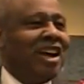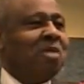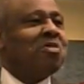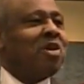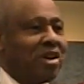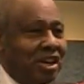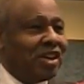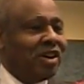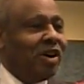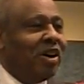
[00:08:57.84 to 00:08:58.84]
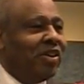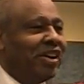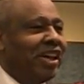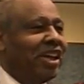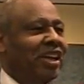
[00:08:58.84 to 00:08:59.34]
I'm working
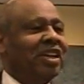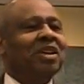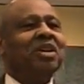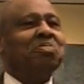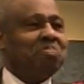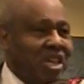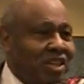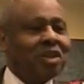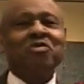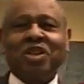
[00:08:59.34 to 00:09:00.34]
on a piece of